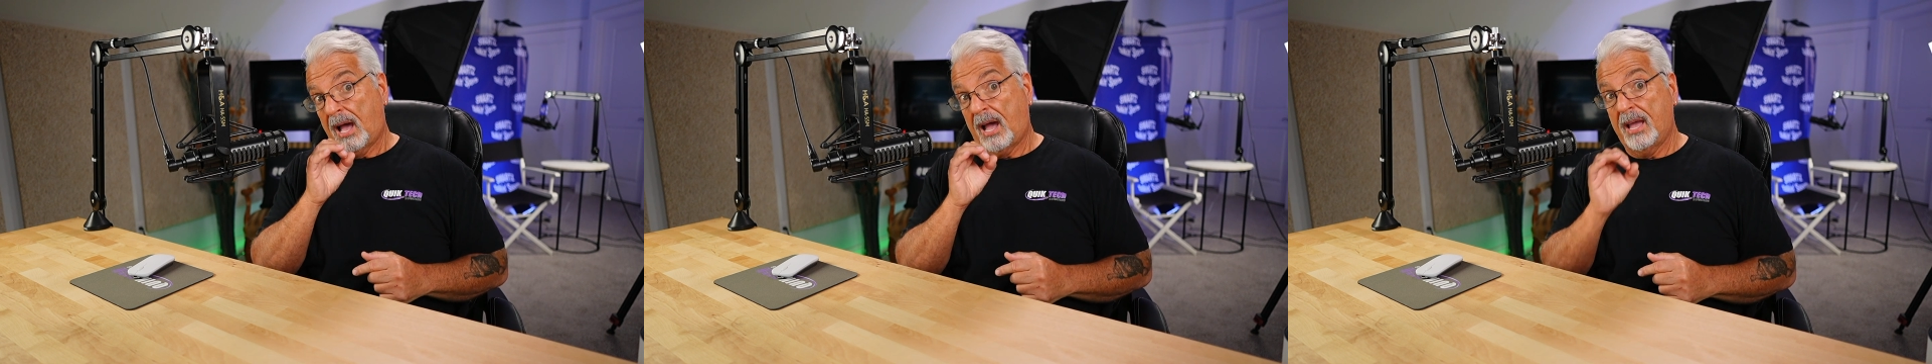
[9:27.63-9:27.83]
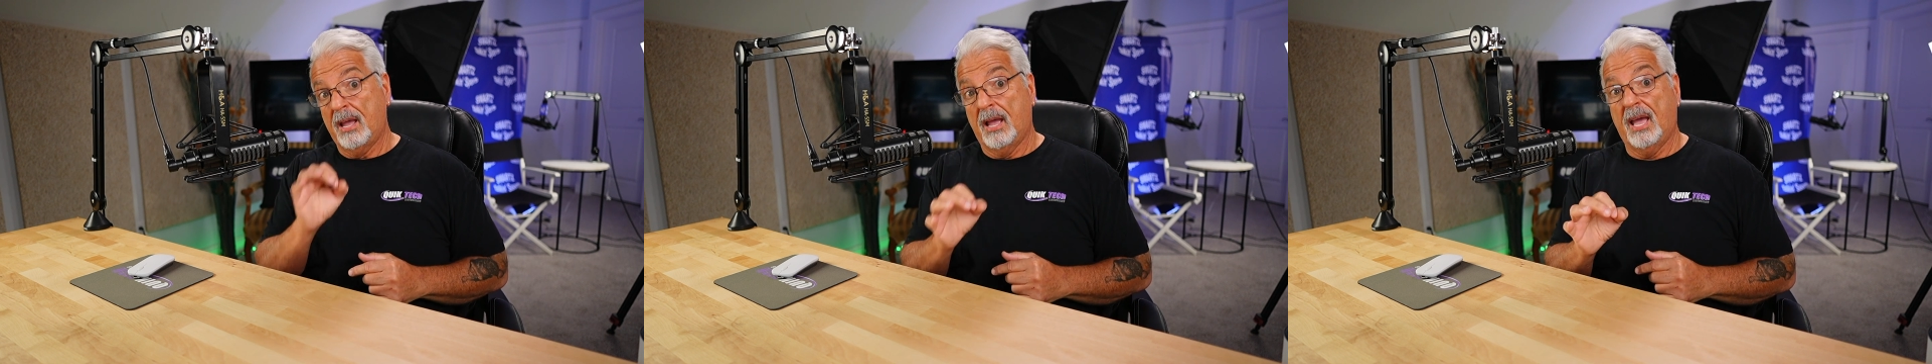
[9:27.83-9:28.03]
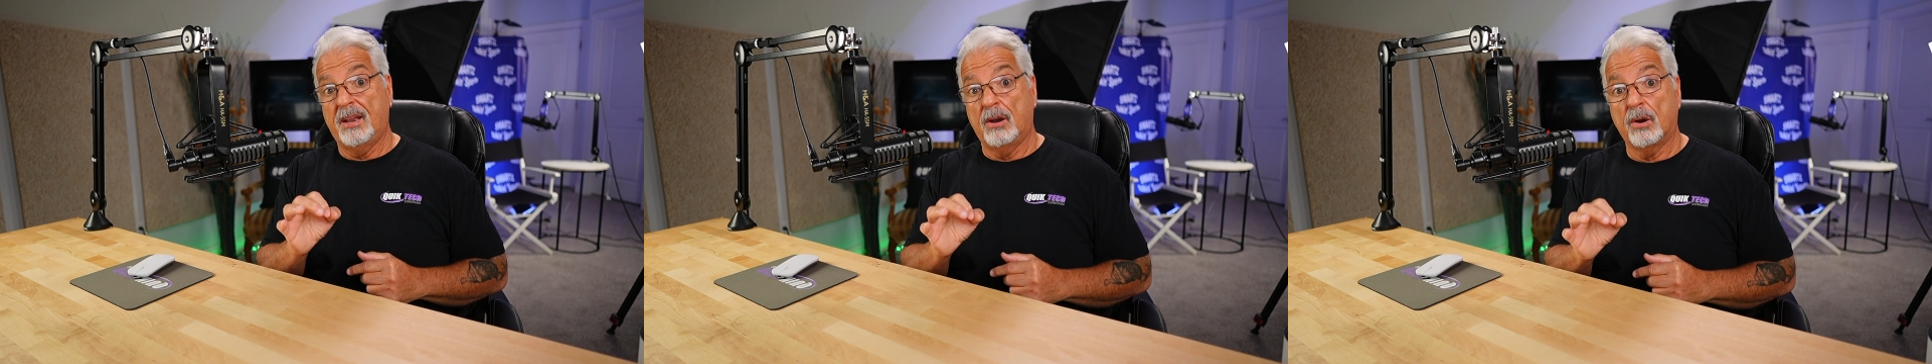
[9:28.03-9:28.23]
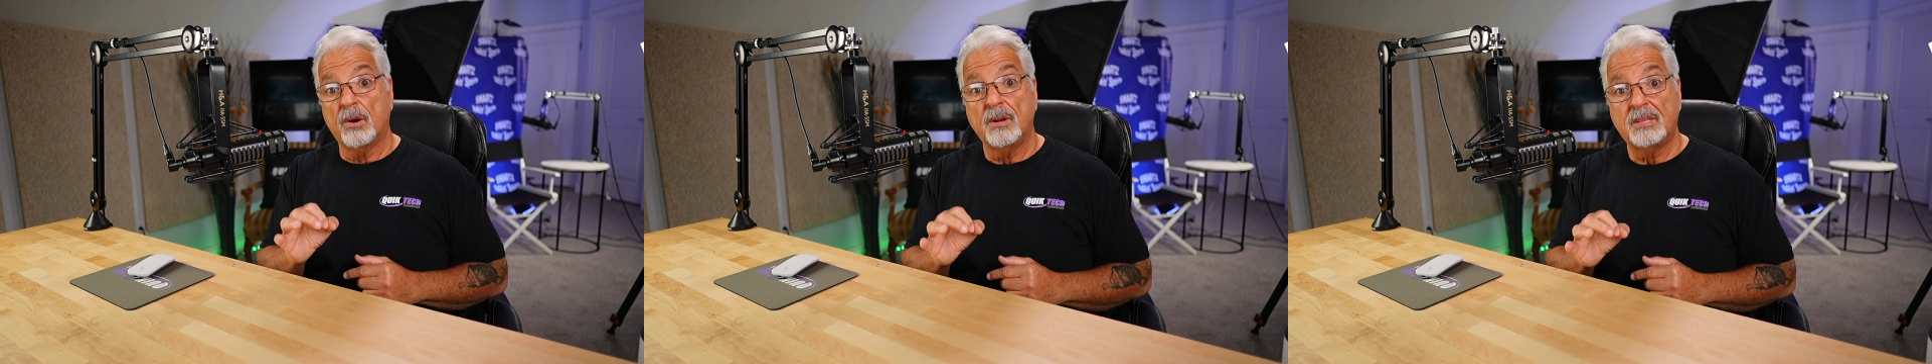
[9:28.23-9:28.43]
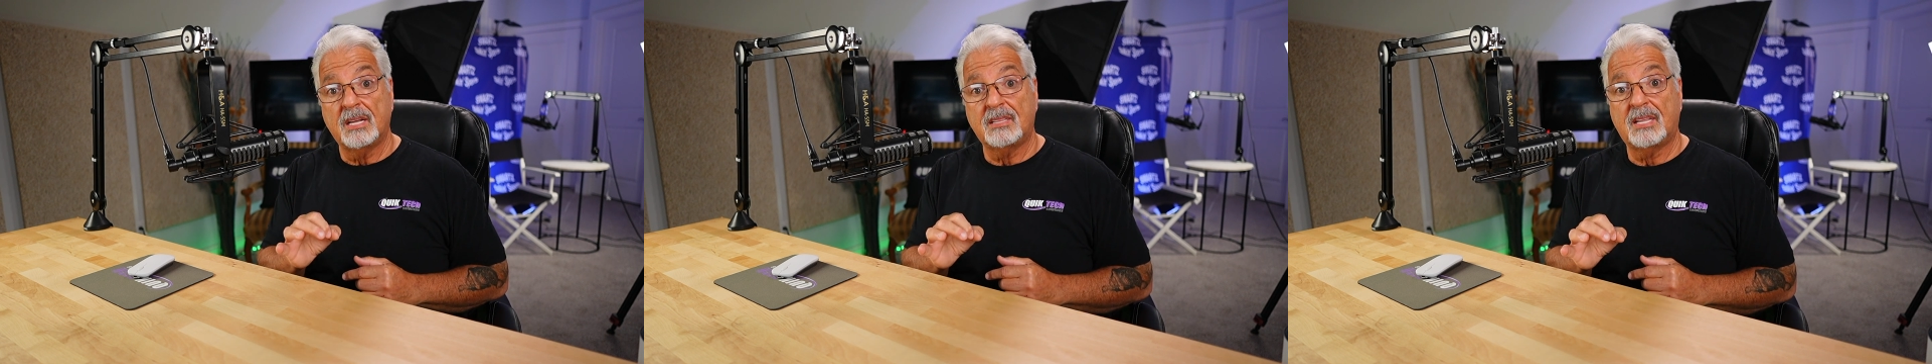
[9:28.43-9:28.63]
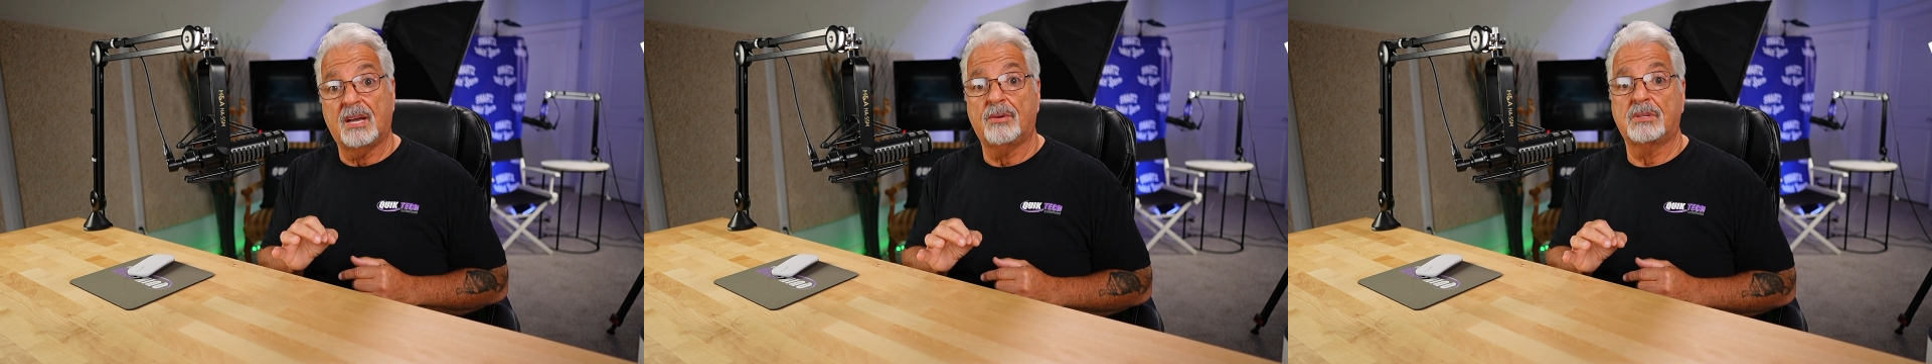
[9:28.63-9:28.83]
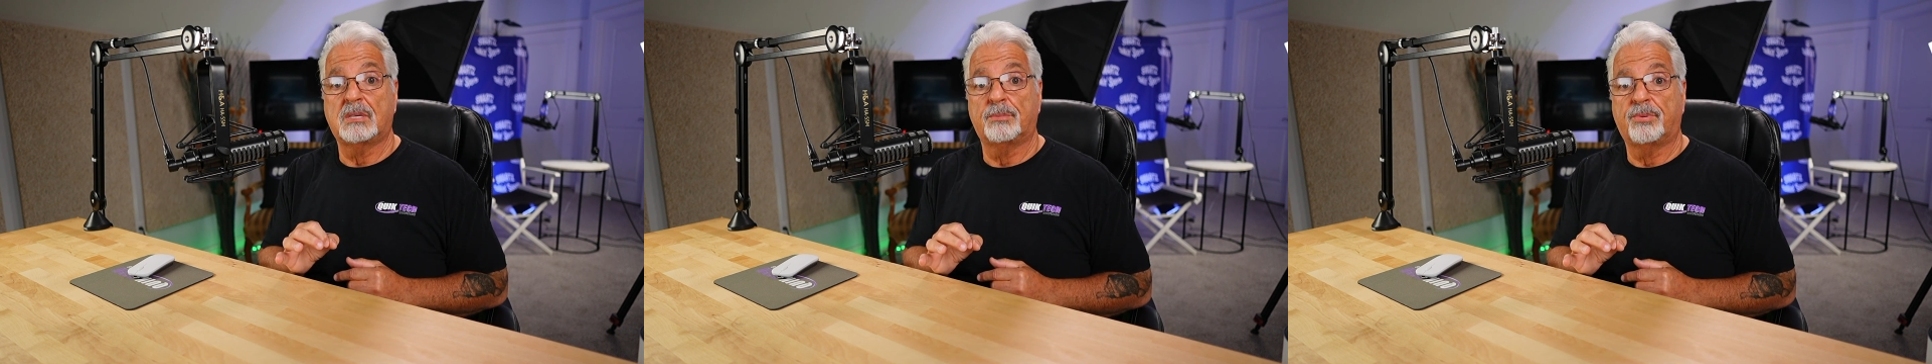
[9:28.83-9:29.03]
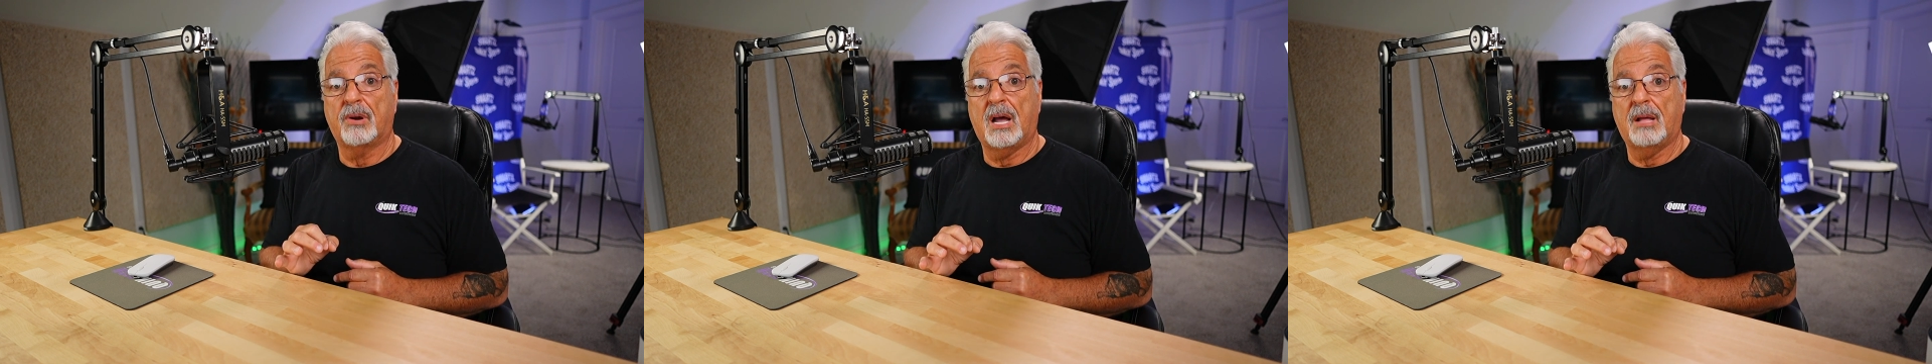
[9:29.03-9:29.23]
I had heard that that
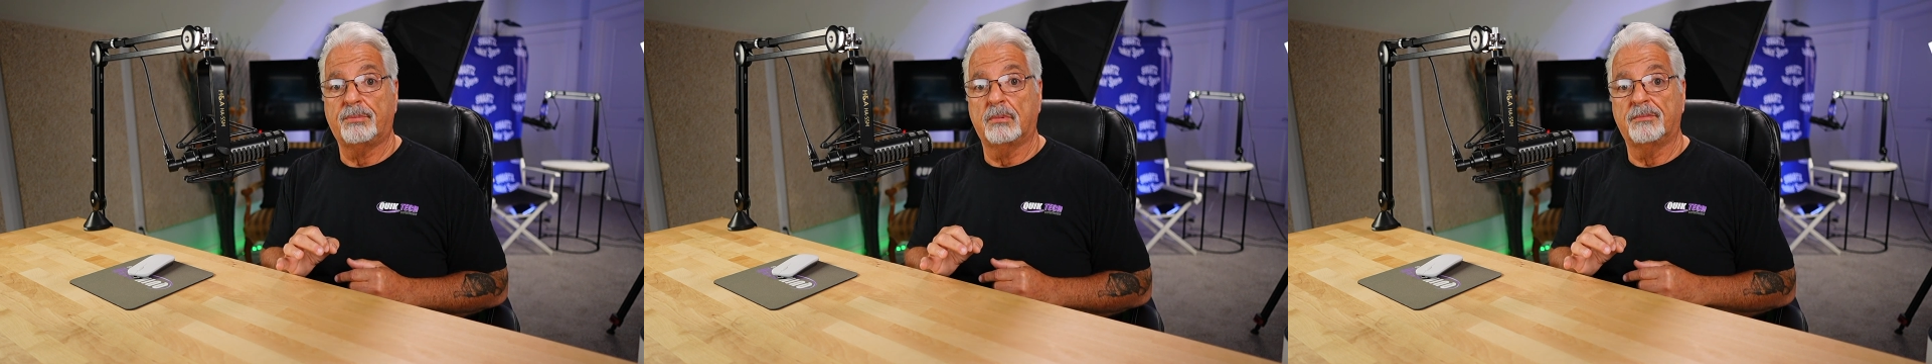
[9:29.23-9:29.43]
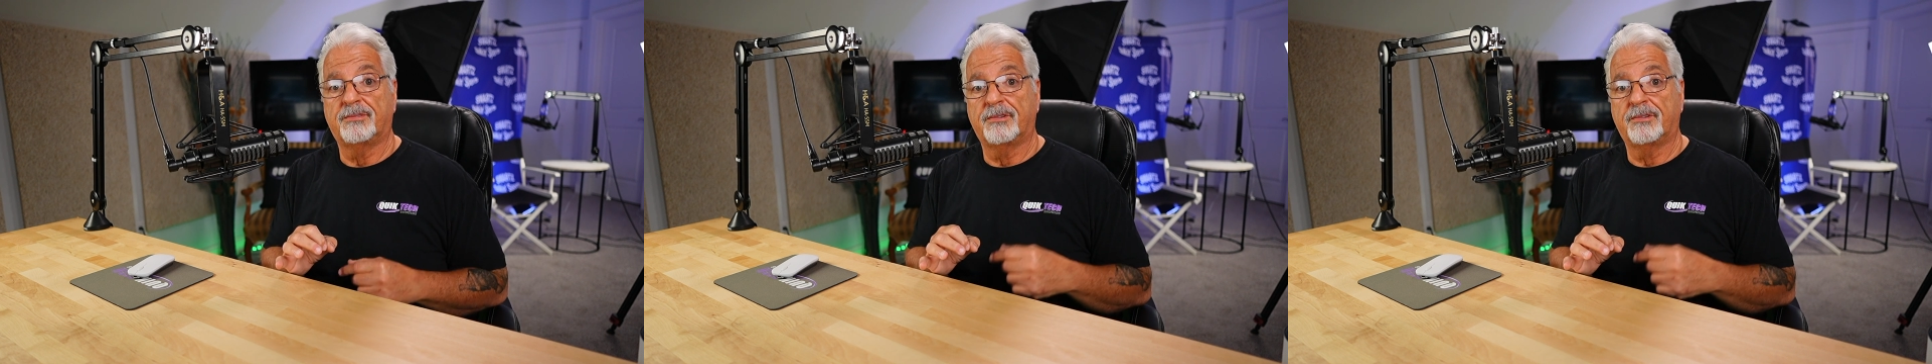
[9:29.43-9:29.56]
was a problem